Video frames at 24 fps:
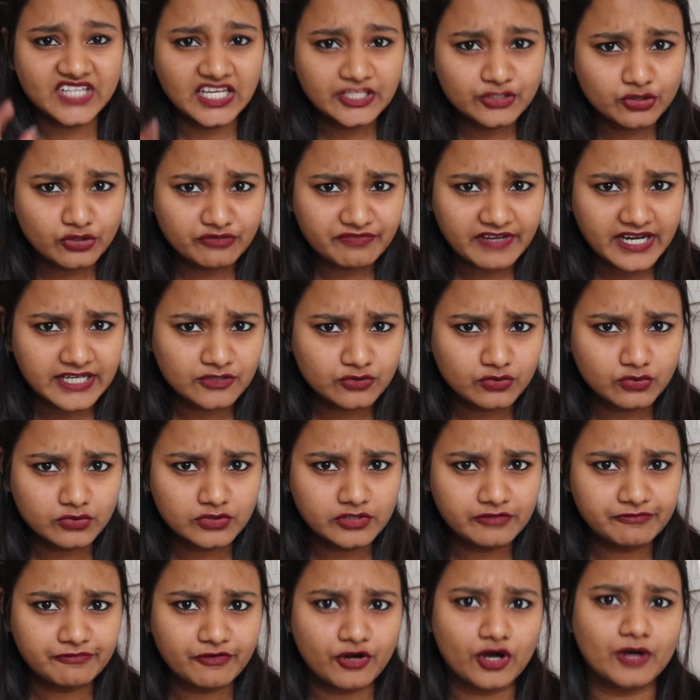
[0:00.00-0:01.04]
You'll find a
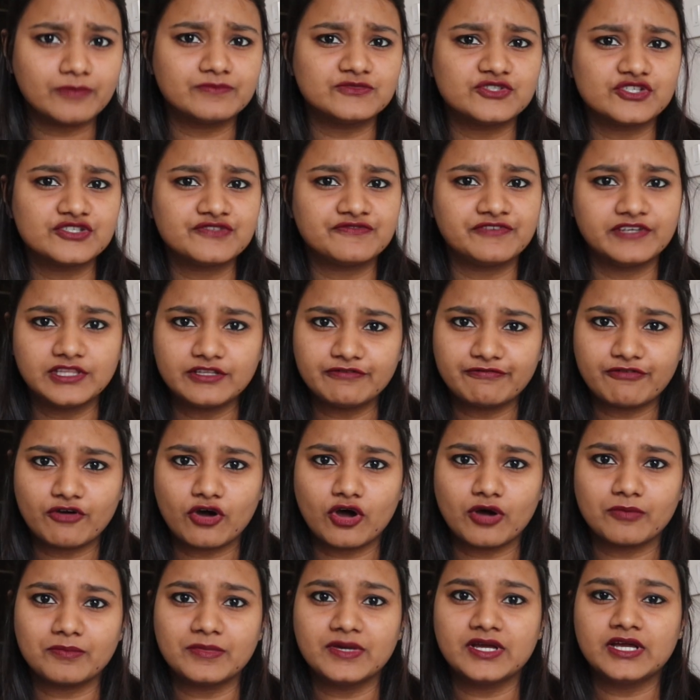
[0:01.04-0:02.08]
Google form, just fill the
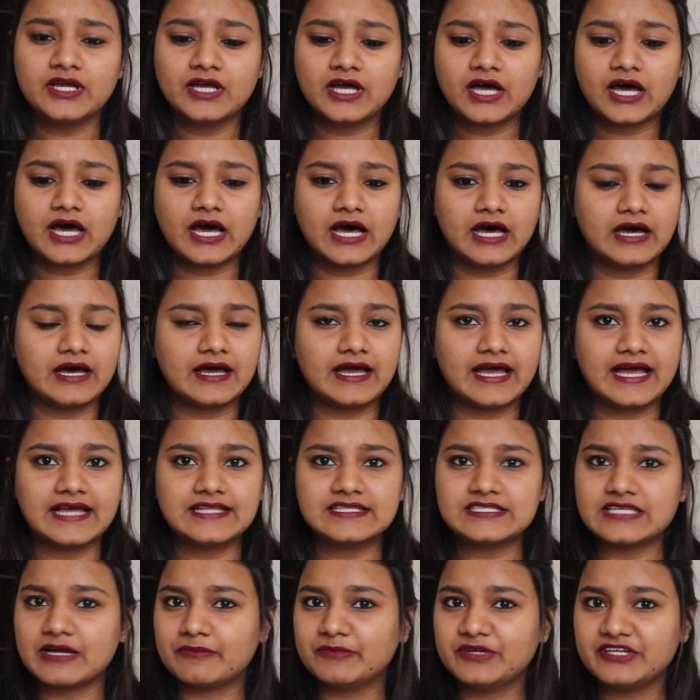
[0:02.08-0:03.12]
form
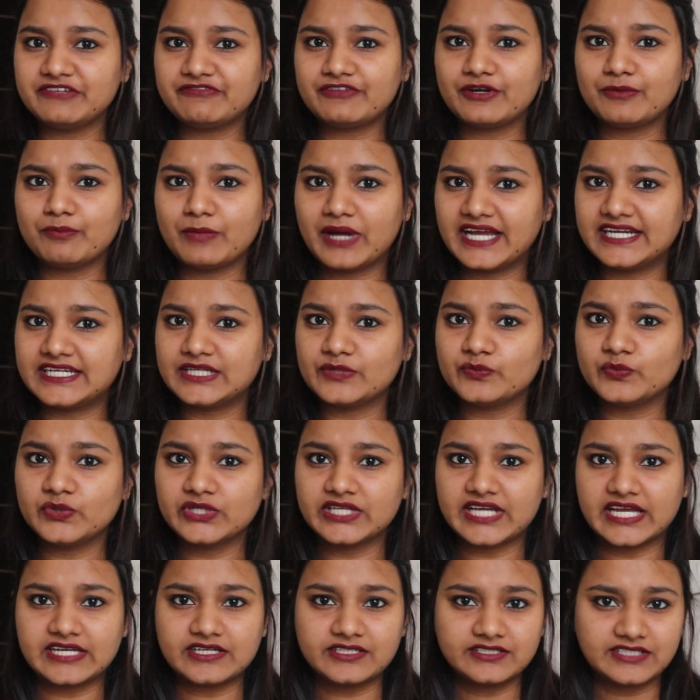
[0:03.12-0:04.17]
and somebody from my team
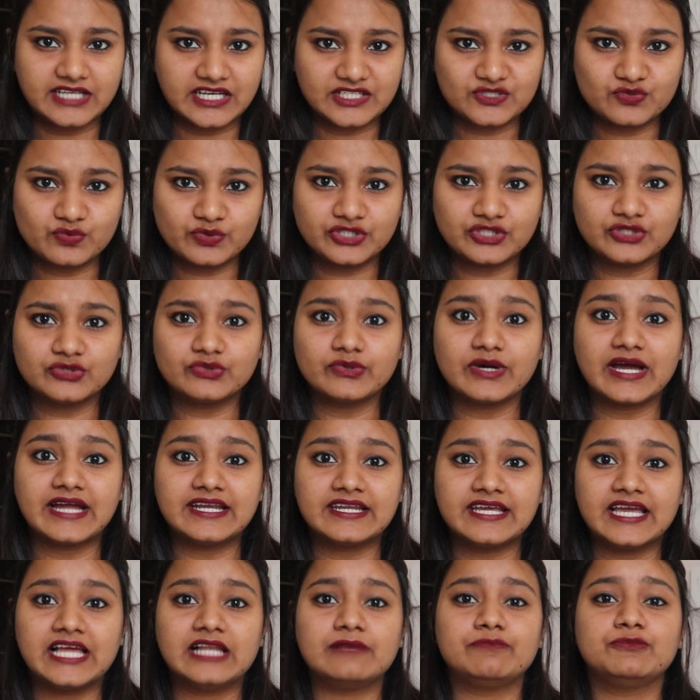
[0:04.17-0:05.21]
will get in touch with you
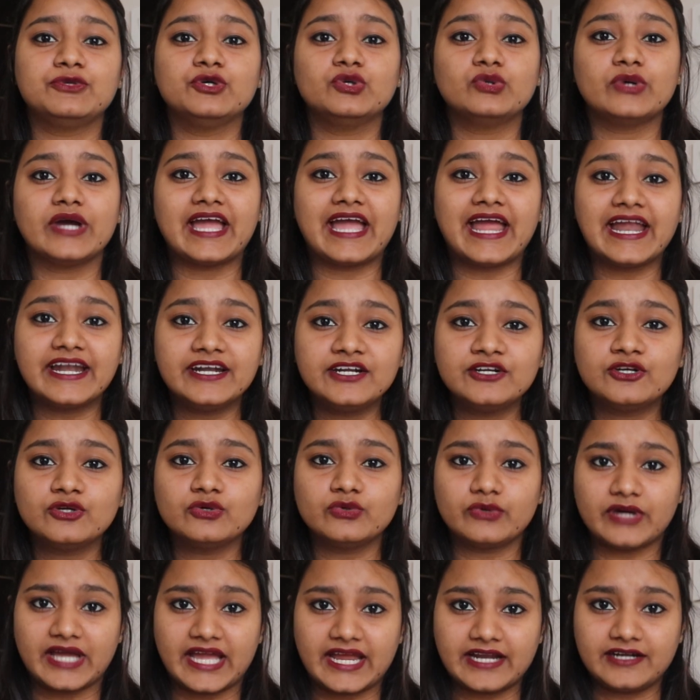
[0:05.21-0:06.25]
and help you end
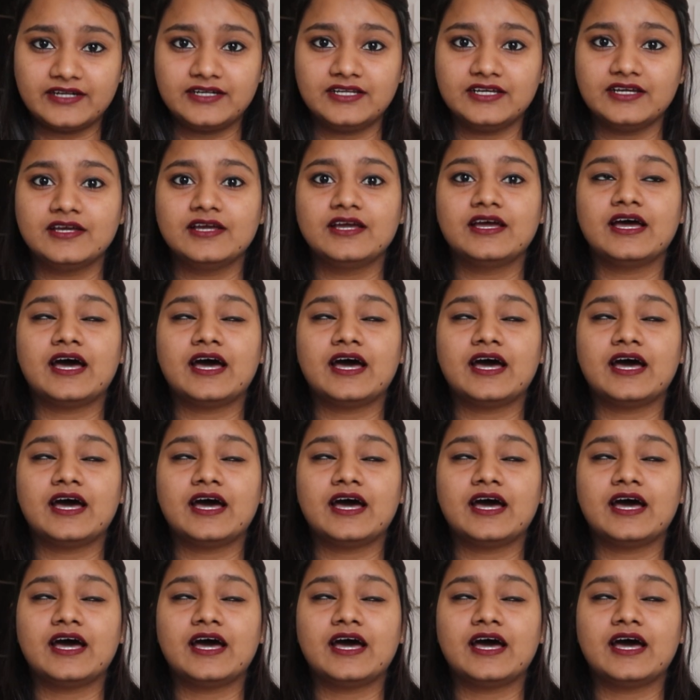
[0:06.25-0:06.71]
to end